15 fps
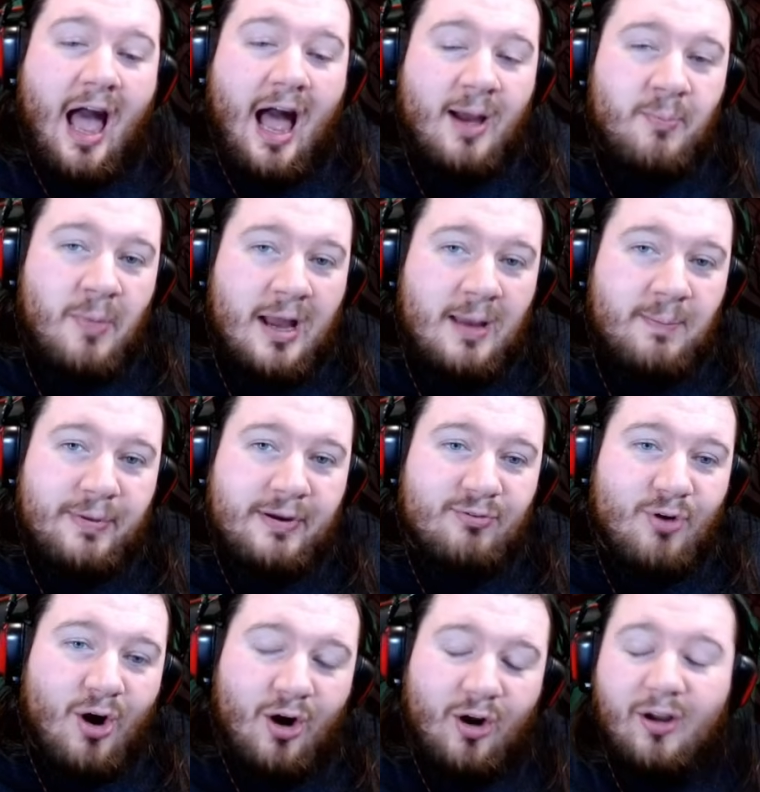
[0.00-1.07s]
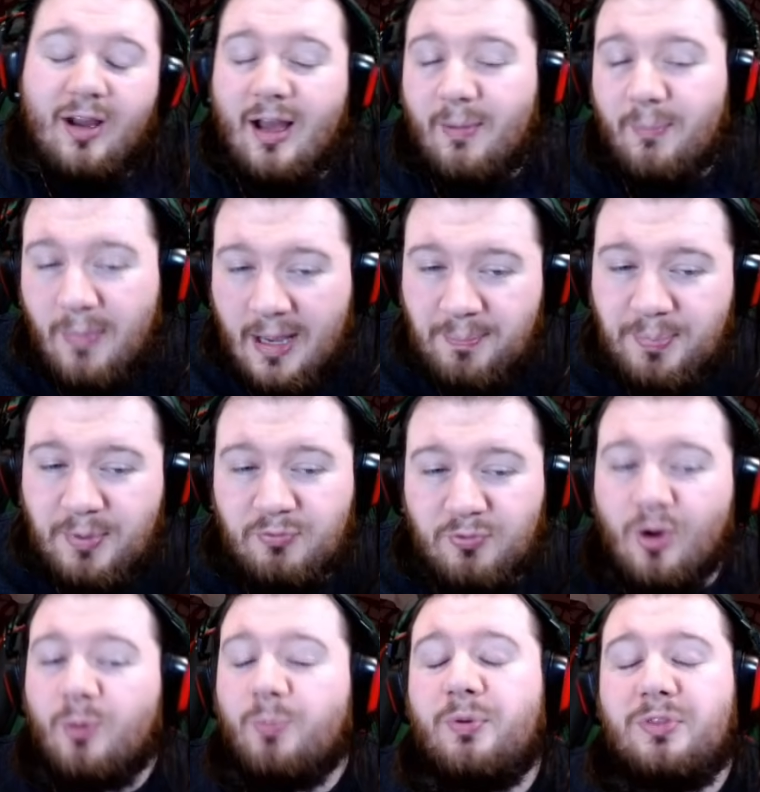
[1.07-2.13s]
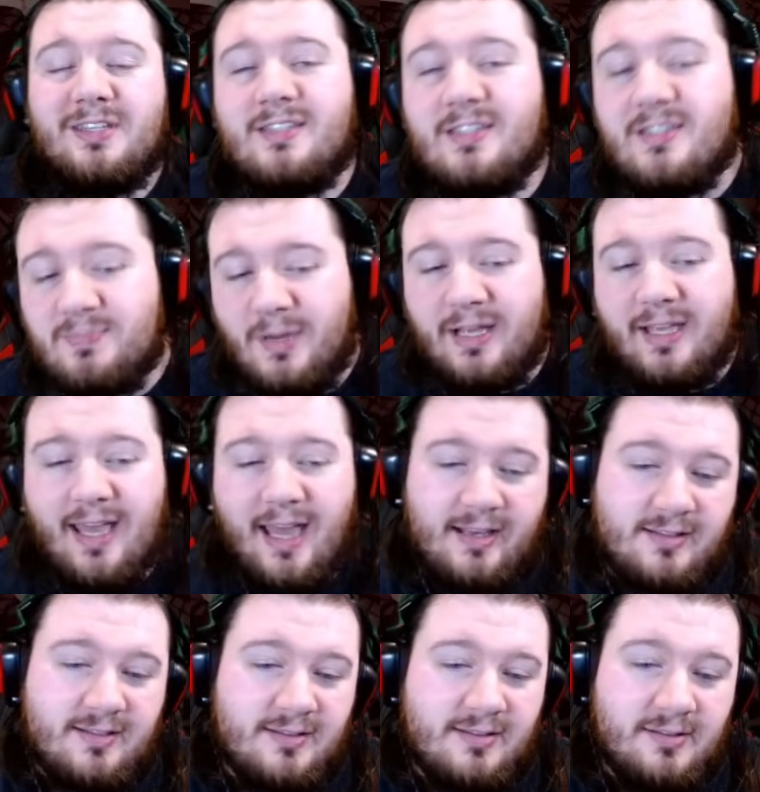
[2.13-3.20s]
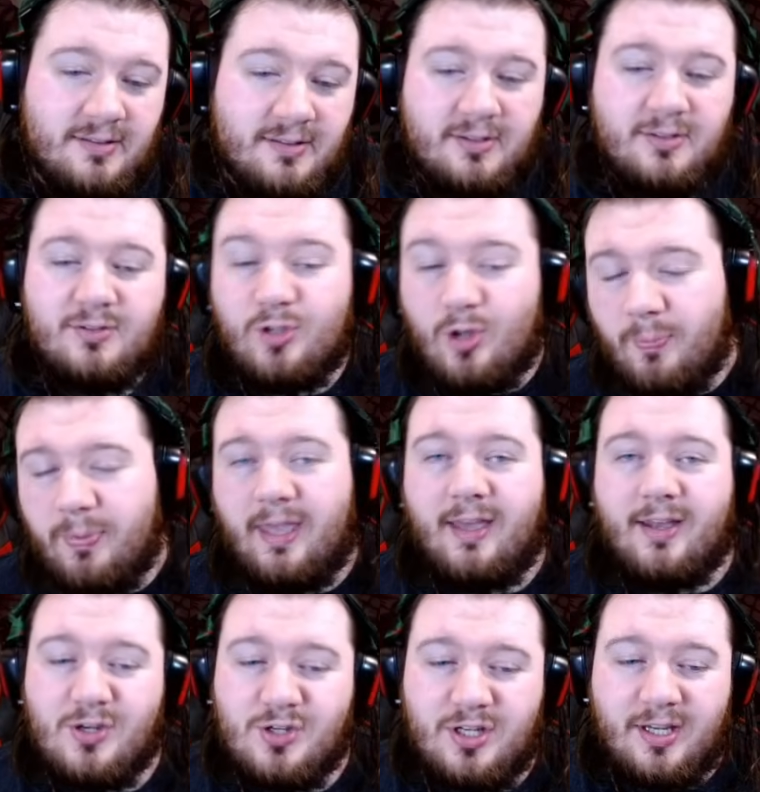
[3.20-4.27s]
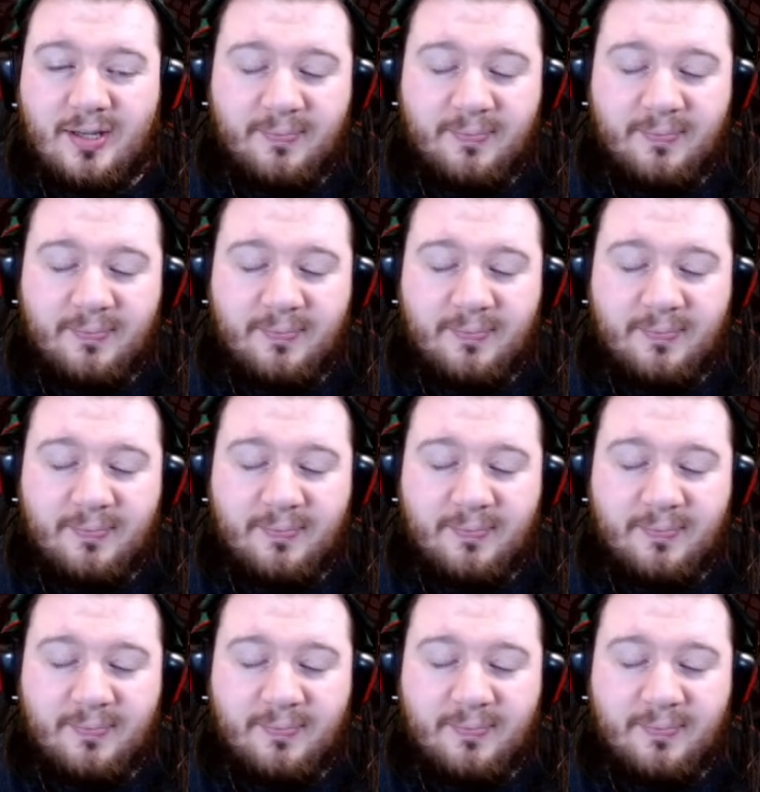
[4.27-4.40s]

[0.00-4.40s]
I might be wrong, but this is my guess. .png.